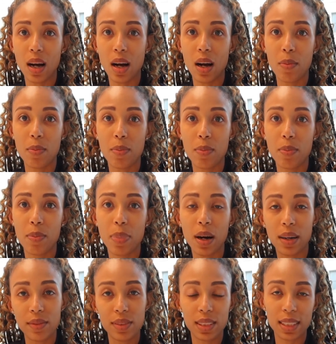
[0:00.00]

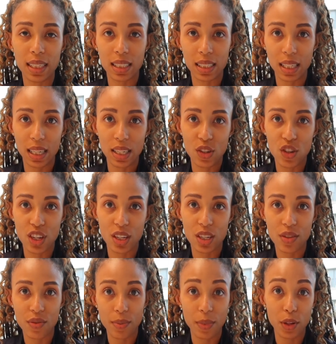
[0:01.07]
above 6
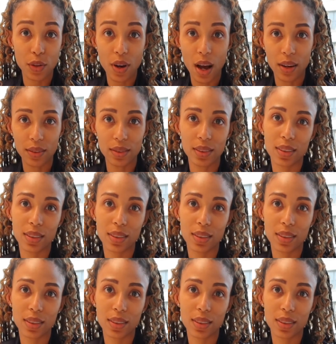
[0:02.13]
inches from the ground.